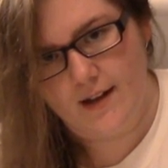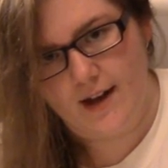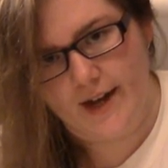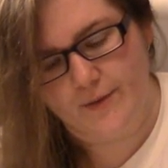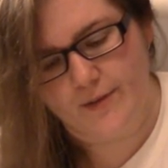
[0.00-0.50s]

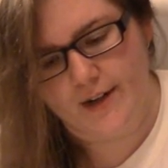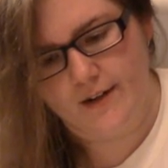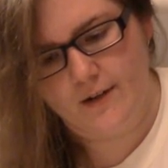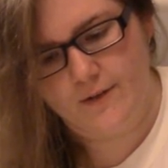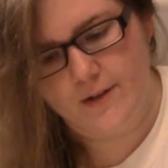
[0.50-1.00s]

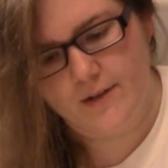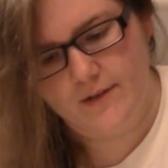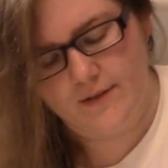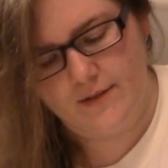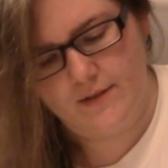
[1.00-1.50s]

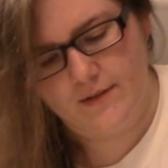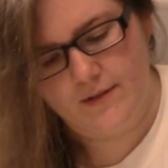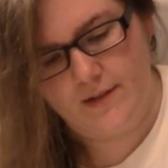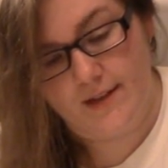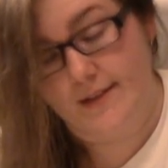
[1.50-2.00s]
Horrors.
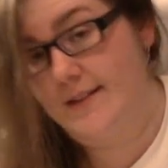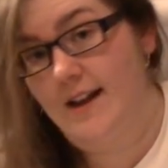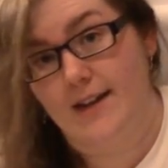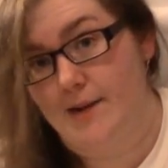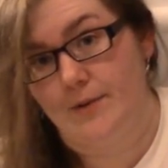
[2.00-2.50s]
It's
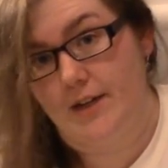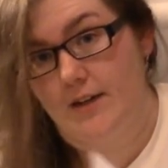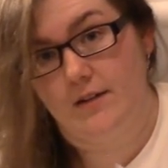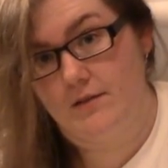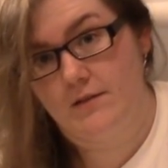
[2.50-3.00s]
not
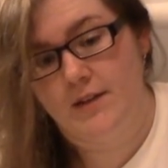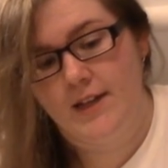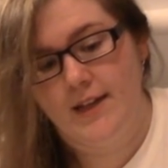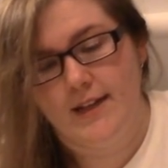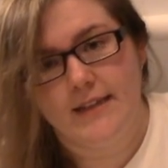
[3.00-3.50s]
Irene.
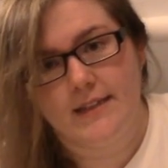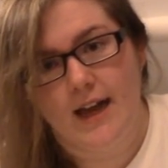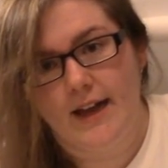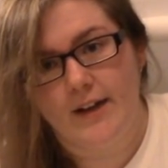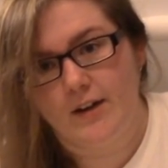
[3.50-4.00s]
It's
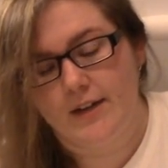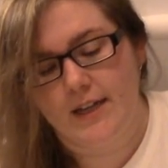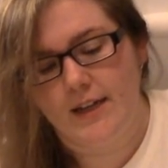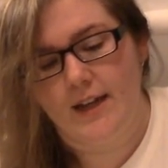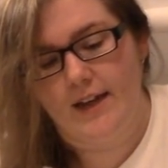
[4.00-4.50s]

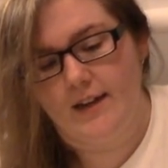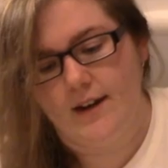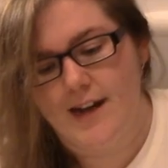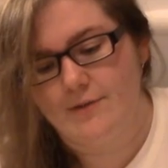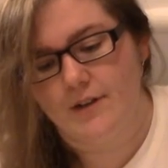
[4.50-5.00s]
I-R-E-N.
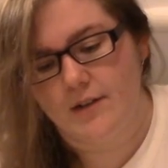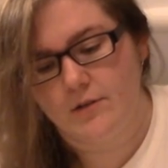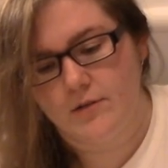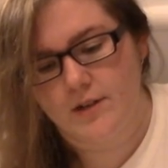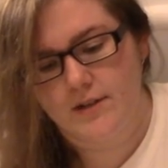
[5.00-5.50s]
Erin
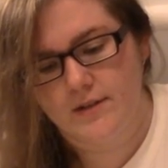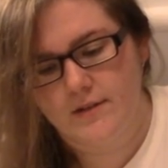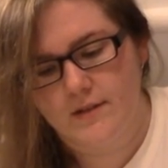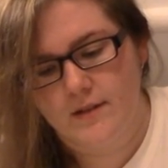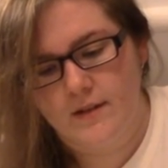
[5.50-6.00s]

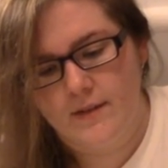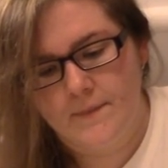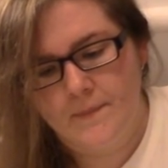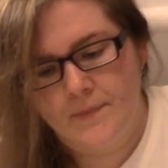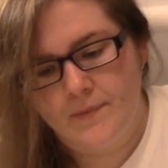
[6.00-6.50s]
Horrors.
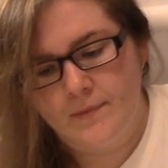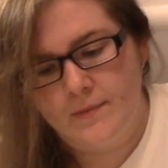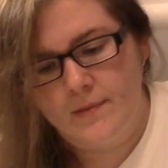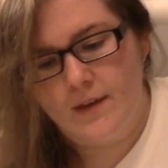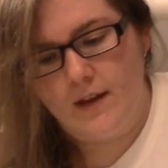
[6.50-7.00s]

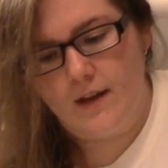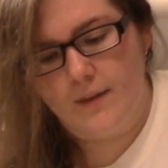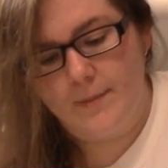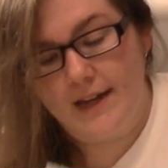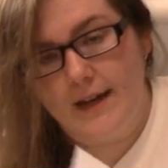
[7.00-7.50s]

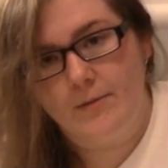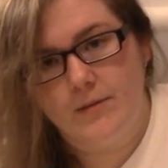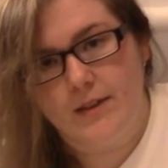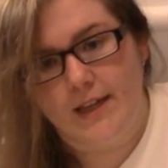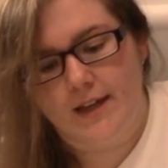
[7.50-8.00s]
But I
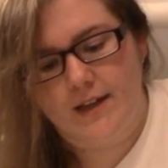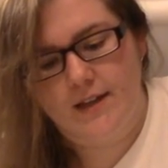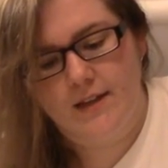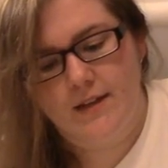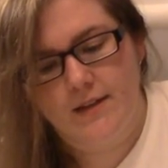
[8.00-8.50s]
will link
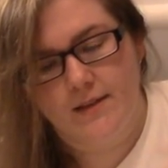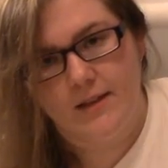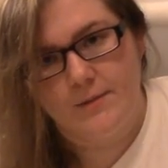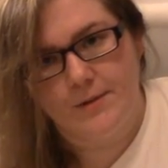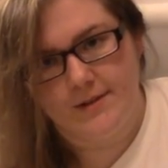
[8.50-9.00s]

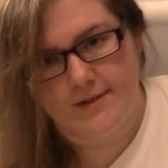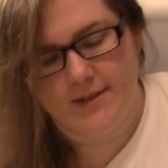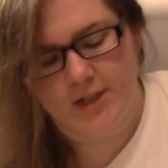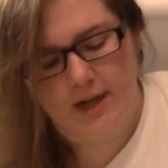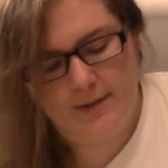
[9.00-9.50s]
this
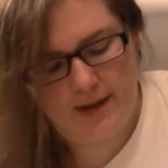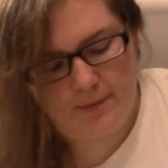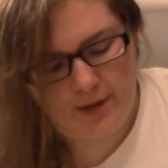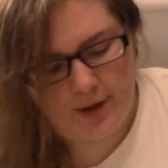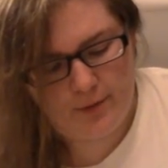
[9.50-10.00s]
person's shop down
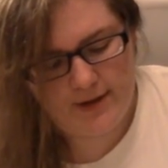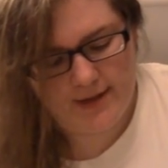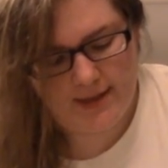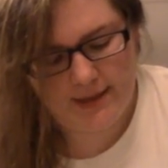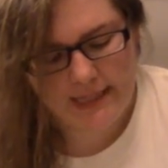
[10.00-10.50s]
below. And
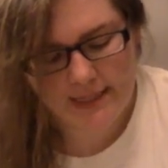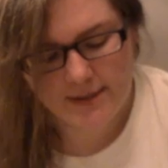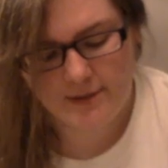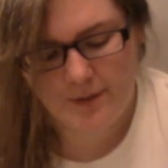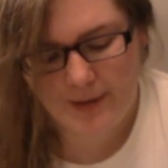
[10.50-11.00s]
then
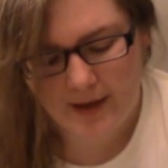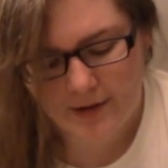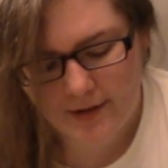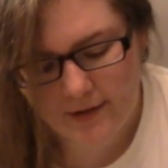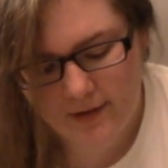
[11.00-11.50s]
these two
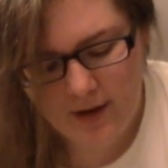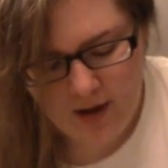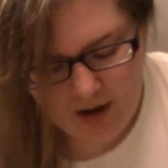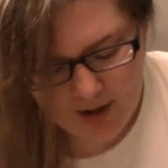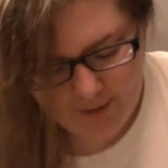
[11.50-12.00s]
patterns
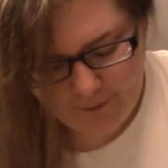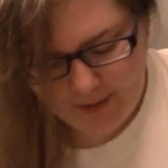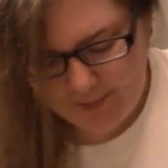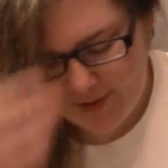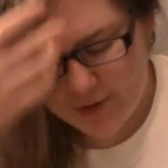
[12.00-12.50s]
are
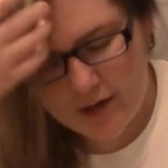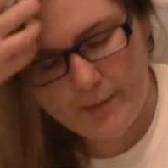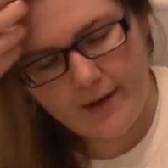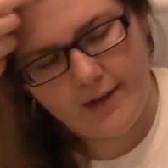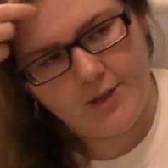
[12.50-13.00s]
from the
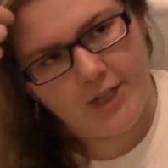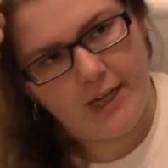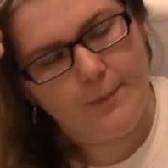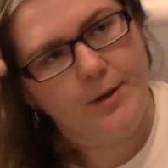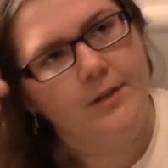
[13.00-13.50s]
Strawberry
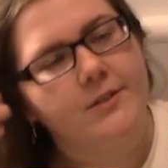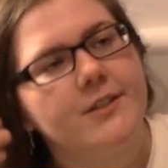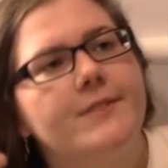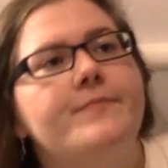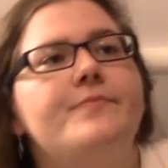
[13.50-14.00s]
Jam
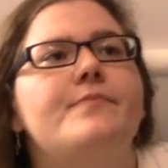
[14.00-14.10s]
person.